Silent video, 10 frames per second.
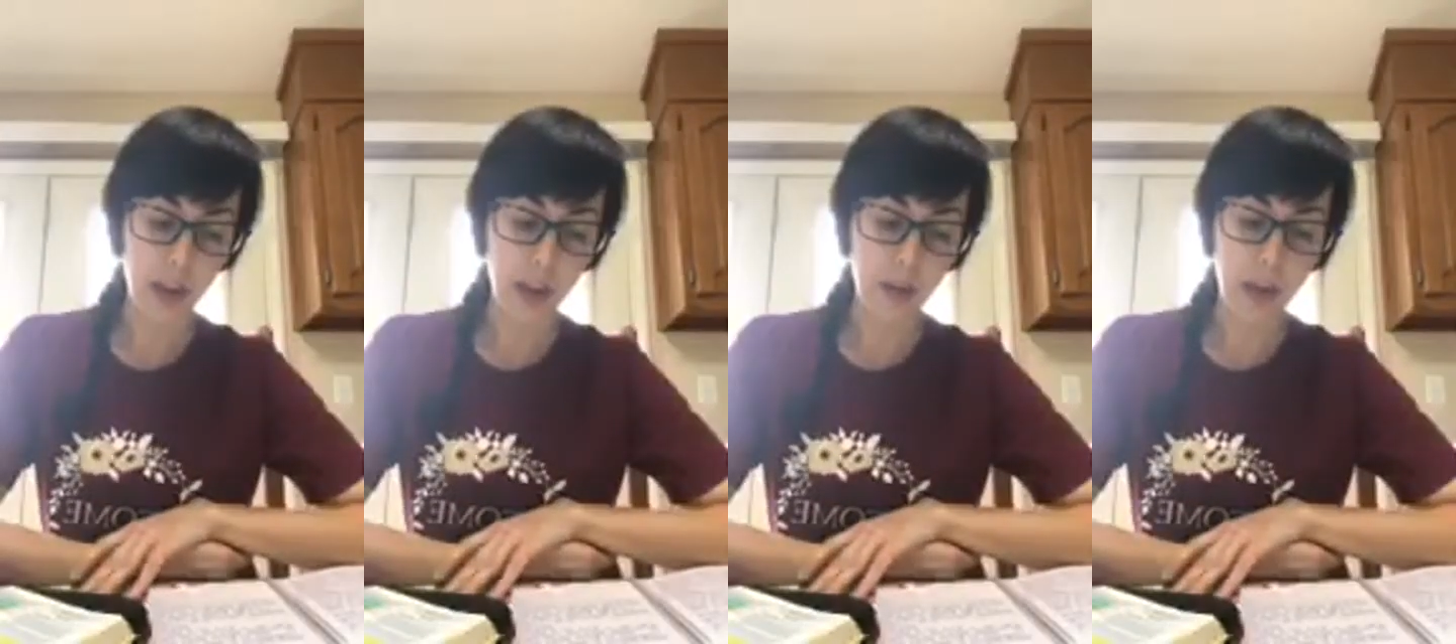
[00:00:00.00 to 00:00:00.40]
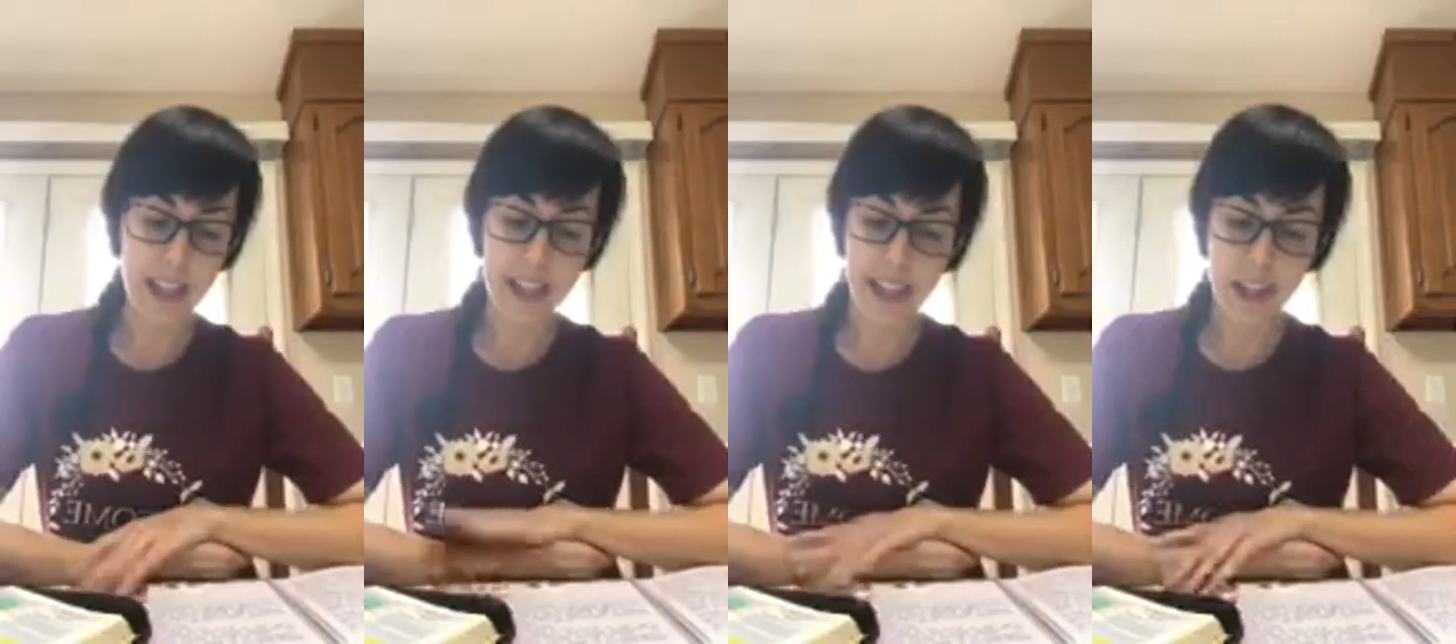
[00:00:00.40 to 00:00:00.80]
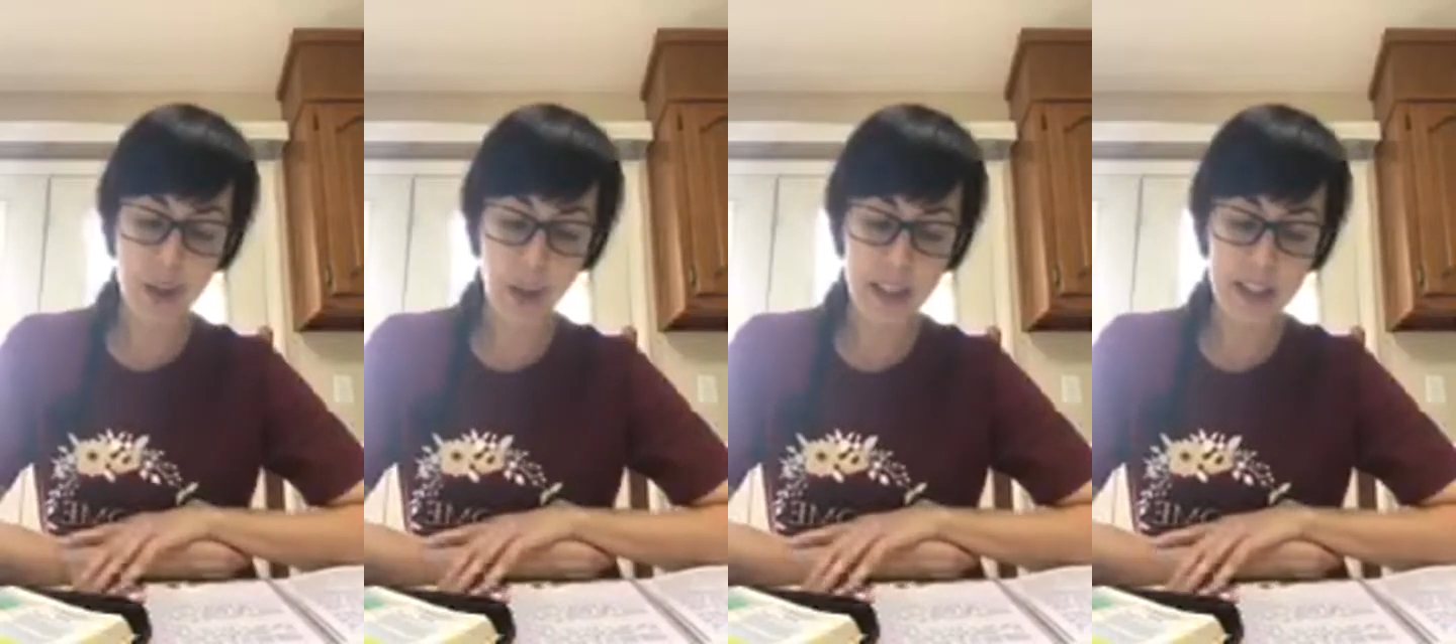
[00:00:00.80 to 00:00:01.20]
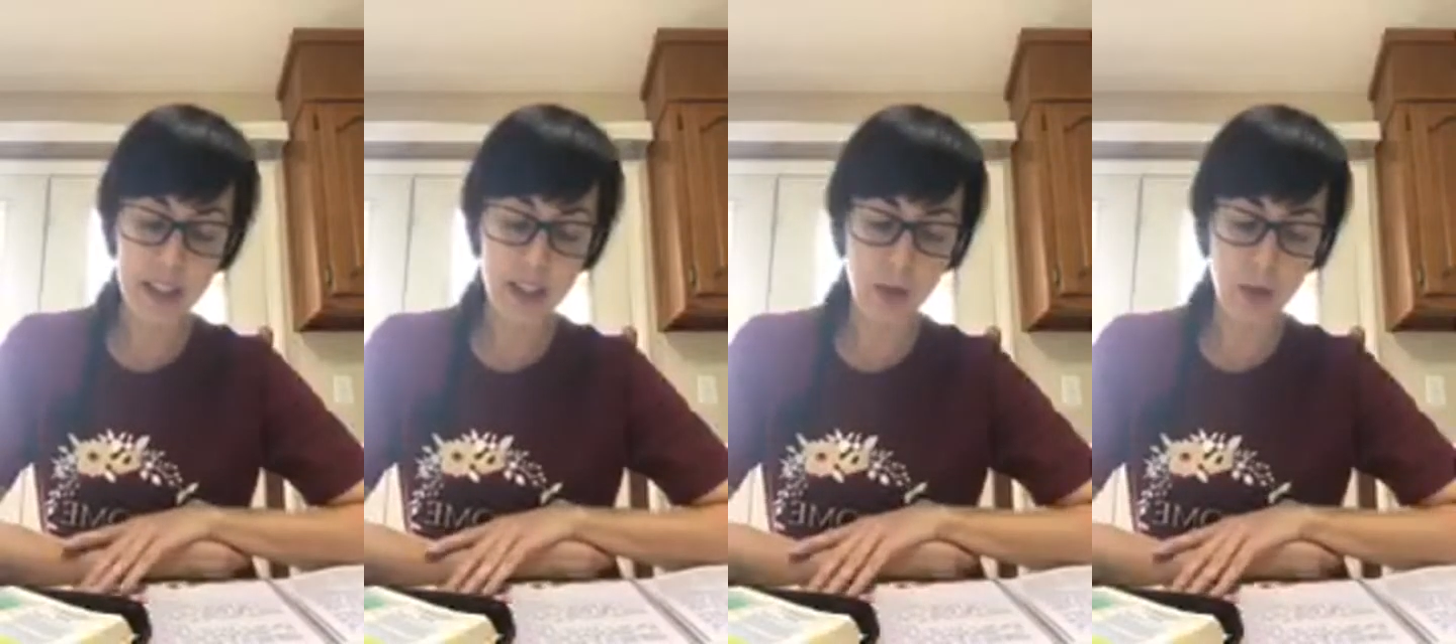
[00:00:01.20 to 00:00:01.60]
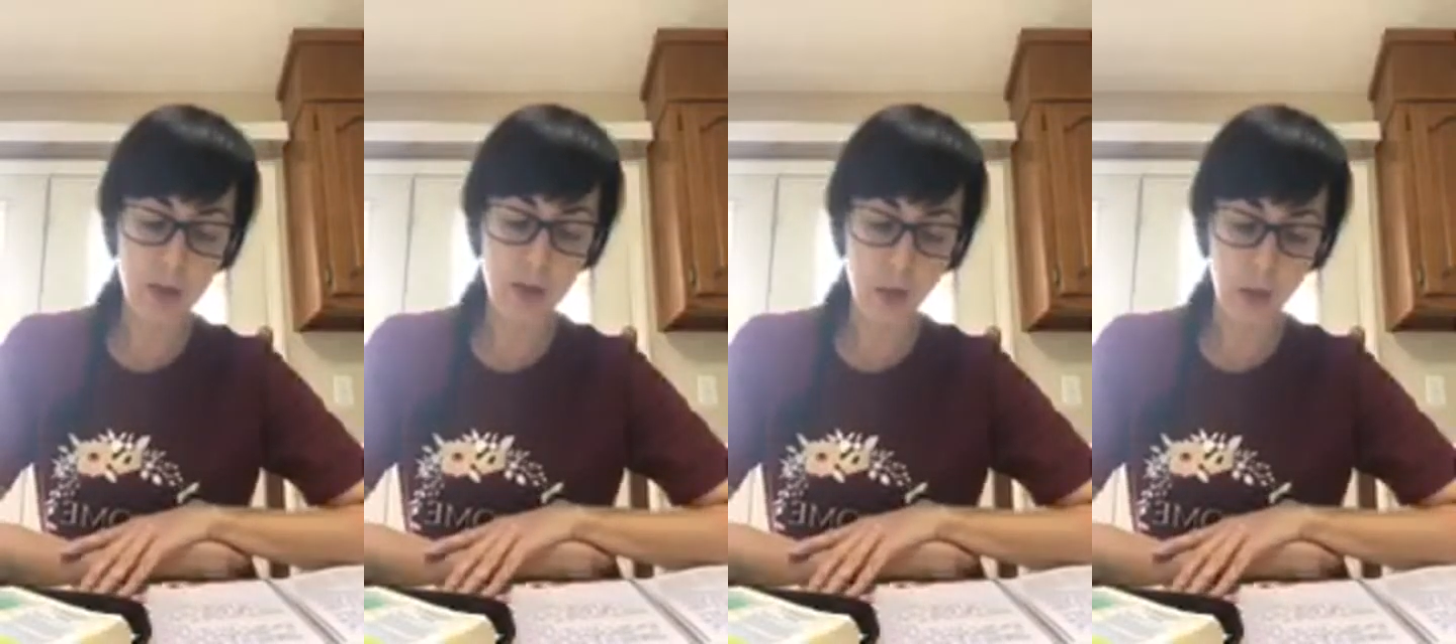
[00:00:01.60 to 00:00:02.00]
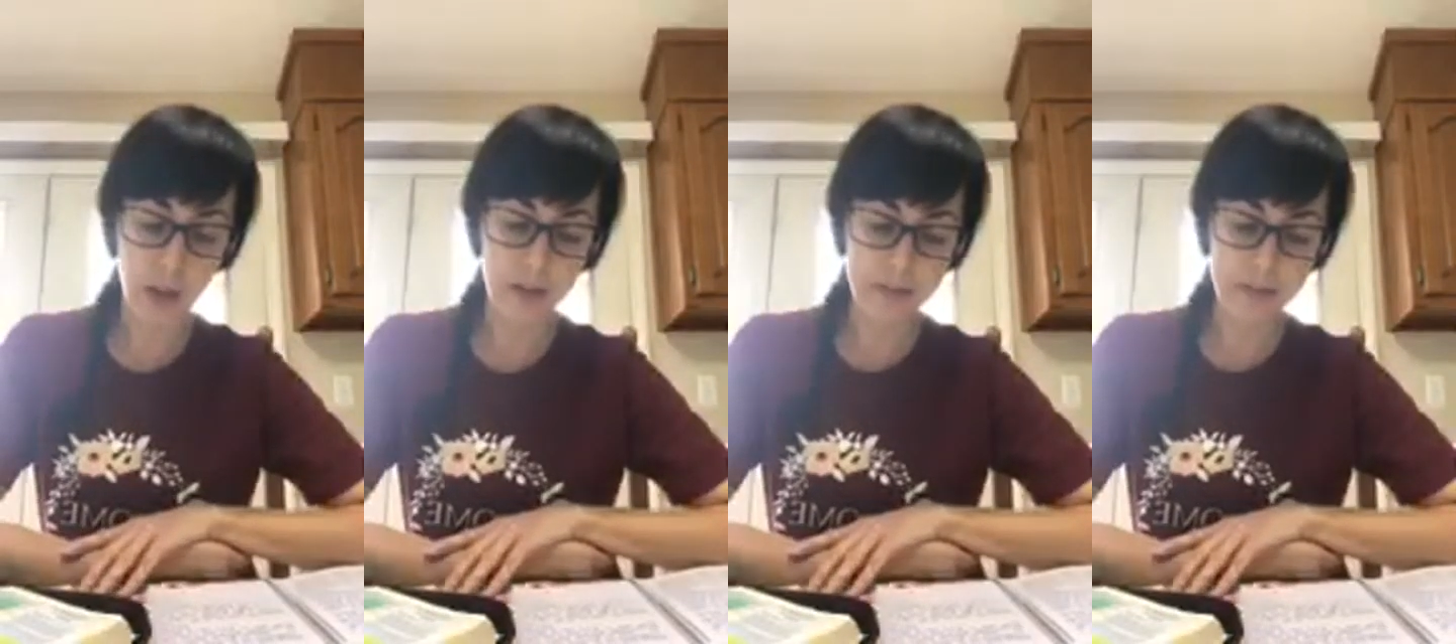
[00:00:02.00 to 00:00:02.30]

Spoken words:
Isaiah 26:3-4,